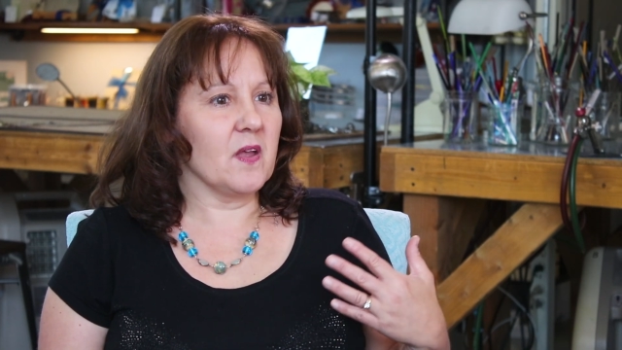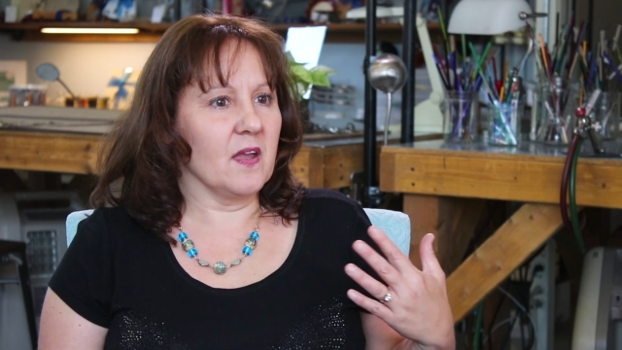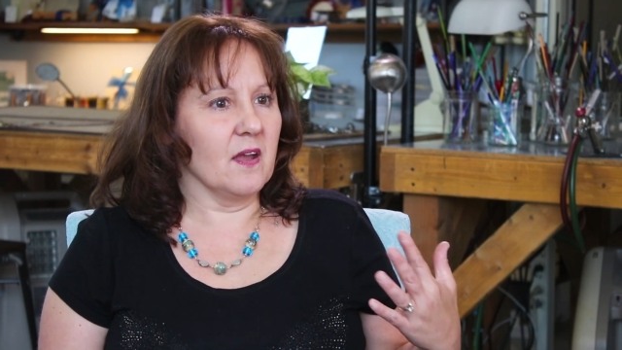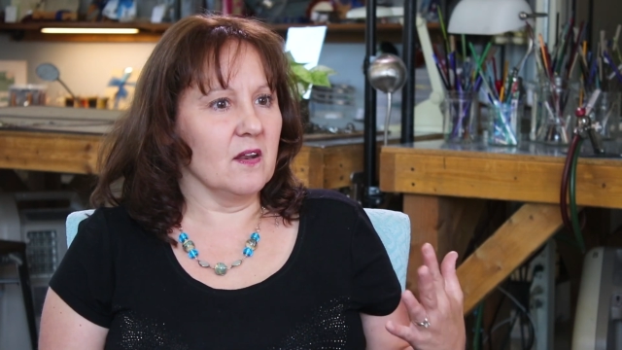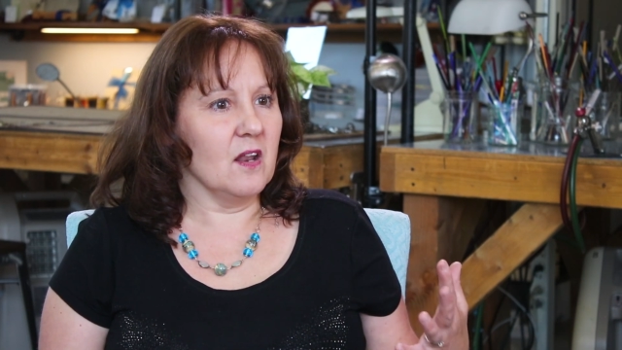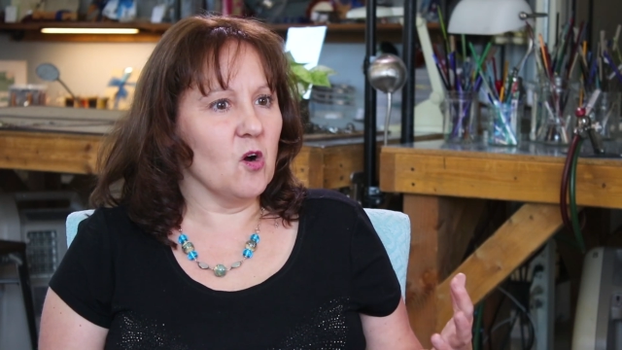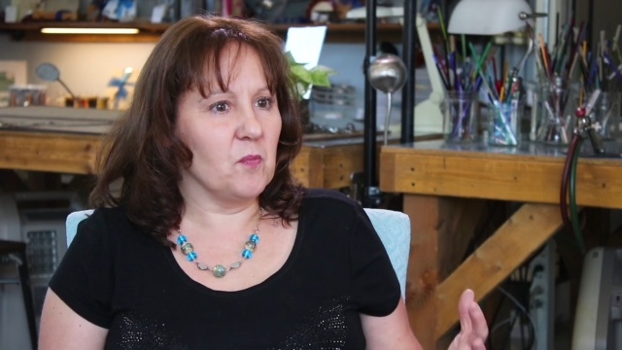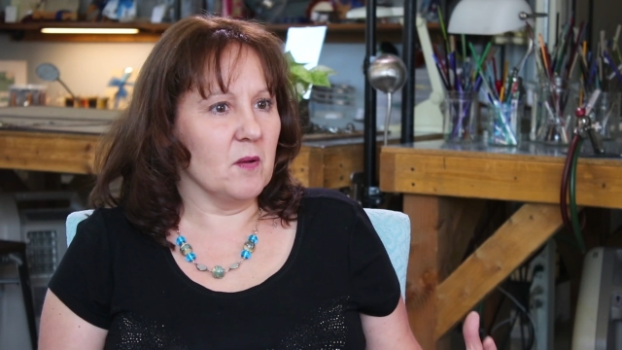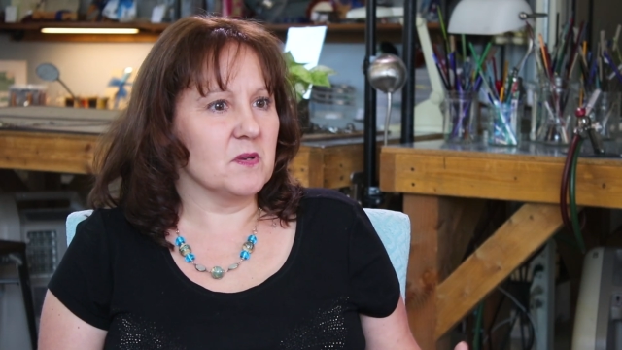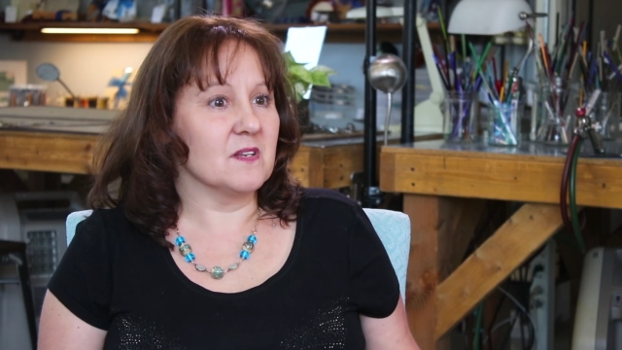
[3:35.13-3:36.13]
and
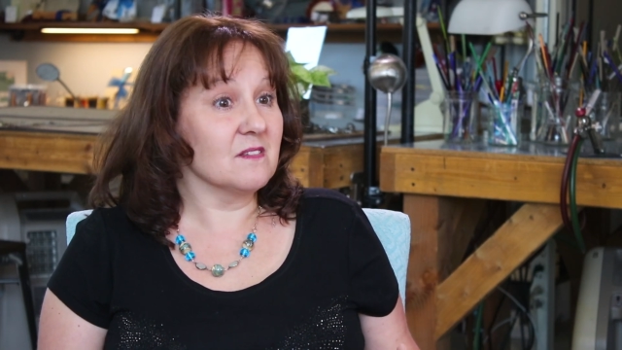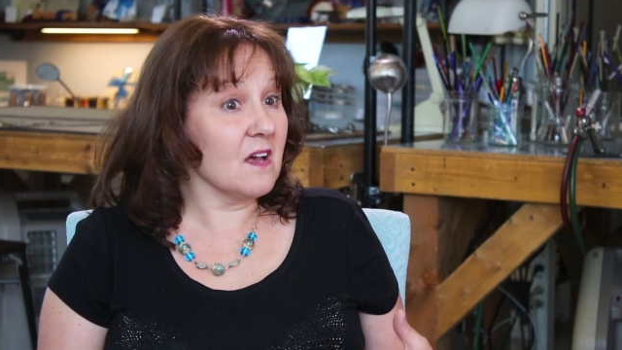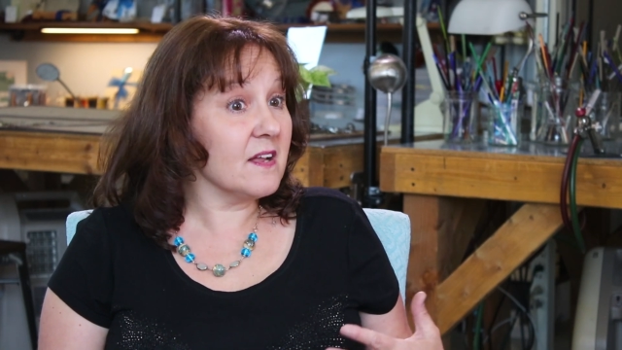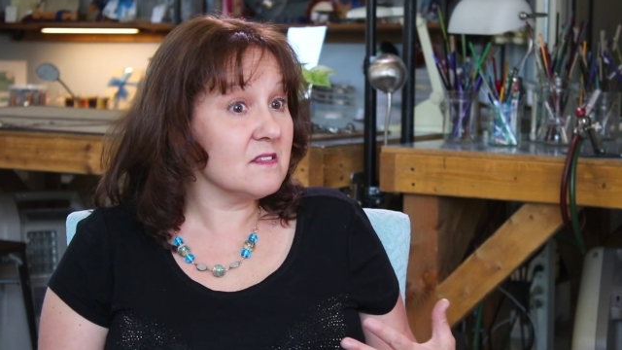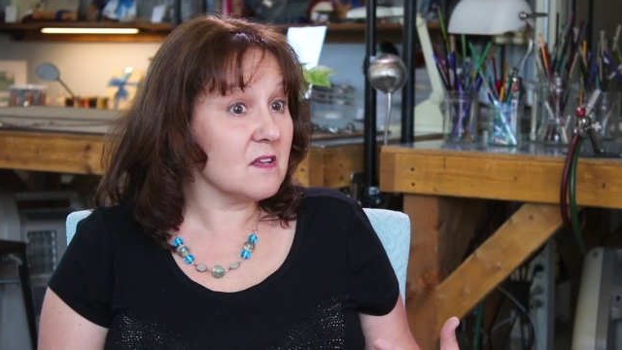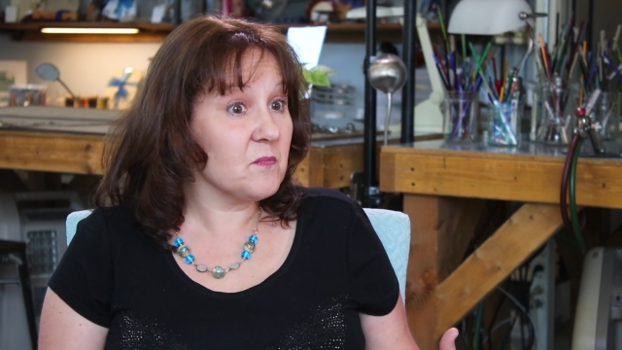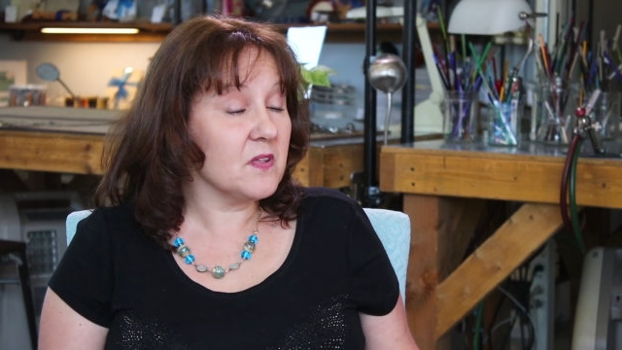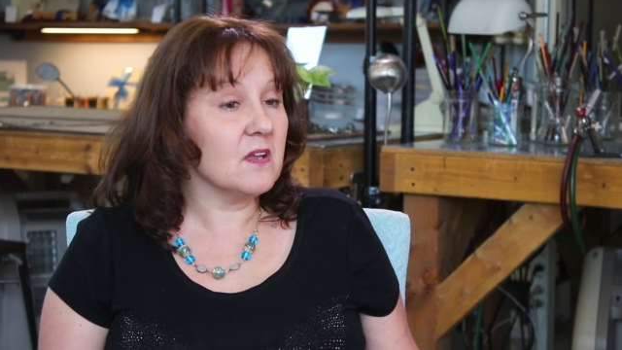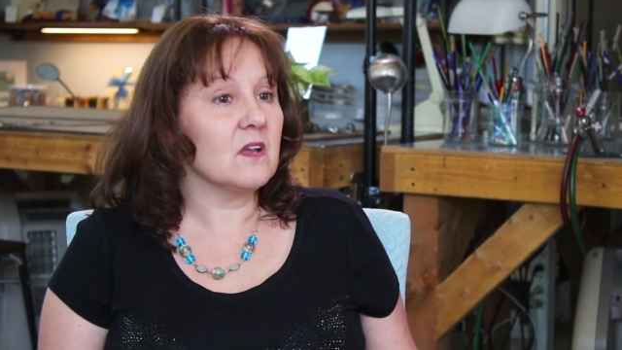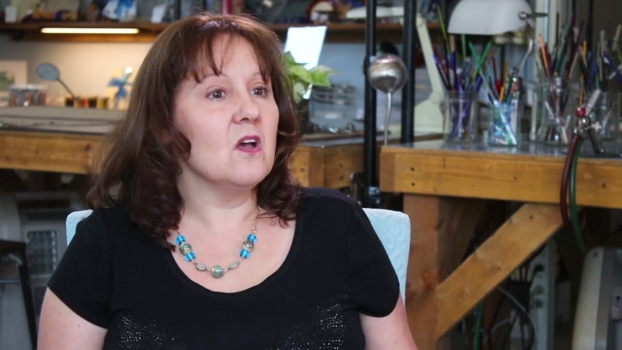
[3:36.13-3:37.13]
help them to design
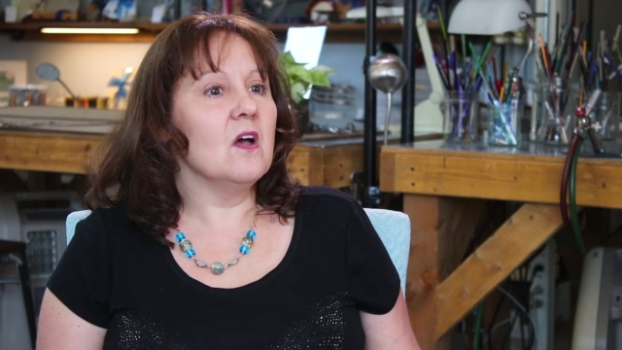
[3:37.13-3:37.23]
something.